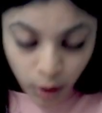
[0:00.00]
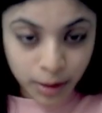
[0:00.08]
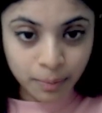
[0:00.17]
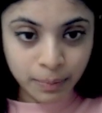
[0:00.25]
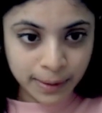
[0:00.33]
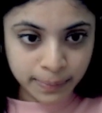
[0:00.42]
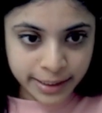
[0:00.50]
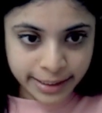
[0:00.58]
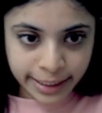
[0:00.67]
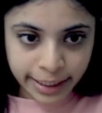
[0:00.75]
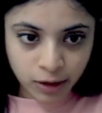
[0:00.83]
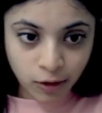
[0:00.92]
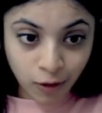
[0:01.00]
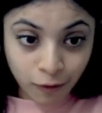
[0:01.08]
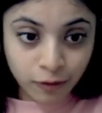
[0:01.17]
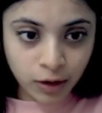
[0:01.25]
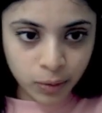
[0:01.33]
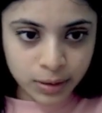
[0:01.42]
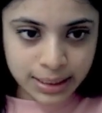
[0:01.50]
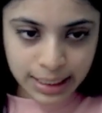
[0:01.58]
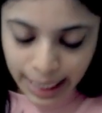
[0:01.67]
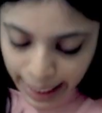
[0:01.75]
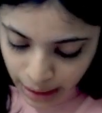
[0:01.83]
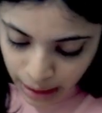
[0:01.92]
a PPC curve looks
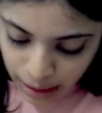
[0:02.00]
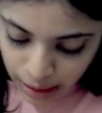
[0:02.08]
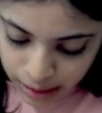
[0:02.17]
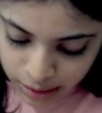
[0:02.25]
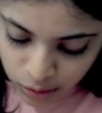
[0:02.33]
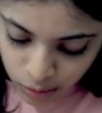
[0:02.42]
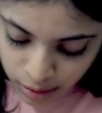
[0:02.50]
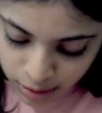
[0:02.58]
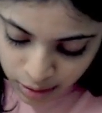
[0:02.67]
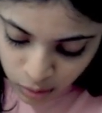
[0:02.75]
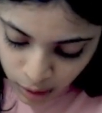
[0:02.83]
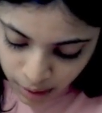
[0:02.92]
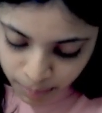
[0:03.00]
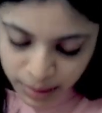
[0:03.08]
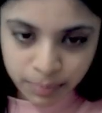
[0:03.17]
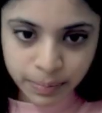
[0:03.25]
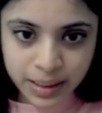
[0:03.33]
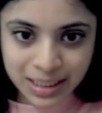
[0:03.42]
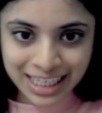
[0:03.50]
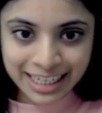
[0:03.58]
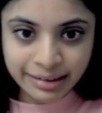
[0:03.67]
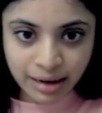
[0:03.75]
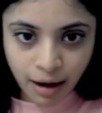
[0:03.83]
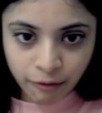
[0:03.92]
like. So this is what a
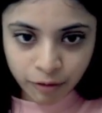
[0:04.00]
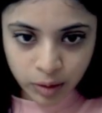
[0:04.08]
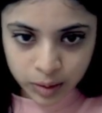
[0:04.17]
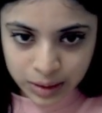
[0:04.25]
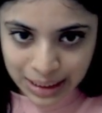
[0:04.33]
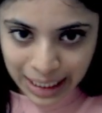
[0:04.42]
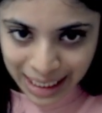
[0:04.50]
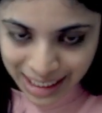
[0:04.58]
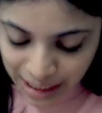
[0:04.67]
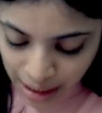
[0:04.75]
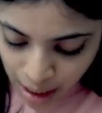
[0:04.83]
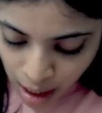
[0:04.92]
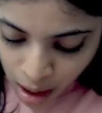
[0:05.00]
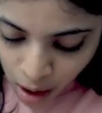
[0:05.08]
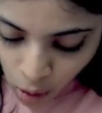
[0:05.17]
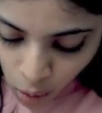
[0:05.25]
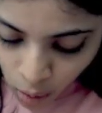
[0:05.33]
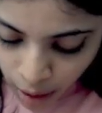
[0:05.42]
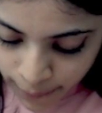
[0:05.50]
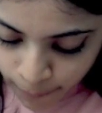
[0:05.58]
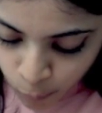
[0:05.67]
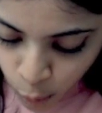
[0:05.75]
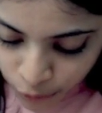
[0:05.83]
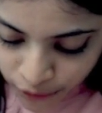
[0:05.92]
PPC graph looks like. On
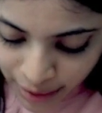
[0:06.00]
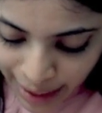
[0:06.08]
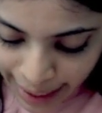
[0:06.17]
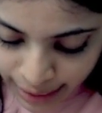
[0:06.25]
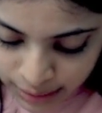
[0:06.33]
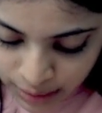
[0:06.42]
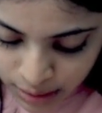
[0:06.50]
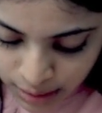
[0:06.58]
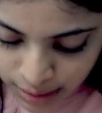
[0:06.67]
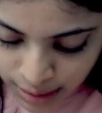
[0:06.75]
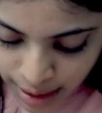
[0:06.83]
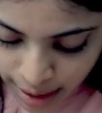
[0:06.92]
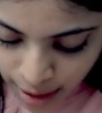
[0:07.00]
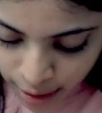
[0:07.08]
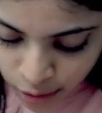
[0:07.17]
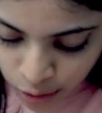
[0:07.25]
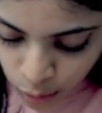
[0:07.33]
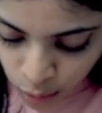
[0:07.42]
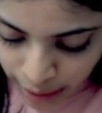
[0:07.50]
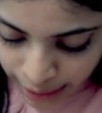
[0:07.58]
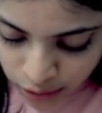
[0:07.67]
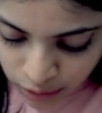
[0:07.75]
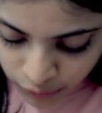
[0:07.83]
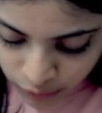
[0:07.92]
both your axes, there are two
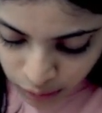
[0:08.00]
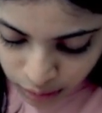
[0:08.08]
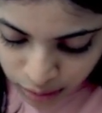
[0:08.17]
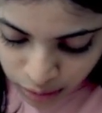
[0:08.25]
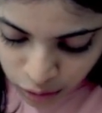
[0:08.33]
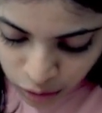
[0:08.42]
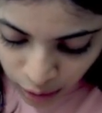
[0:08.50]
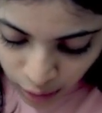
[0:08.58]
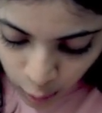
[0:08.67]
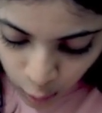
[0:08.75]
kinds of goods. So here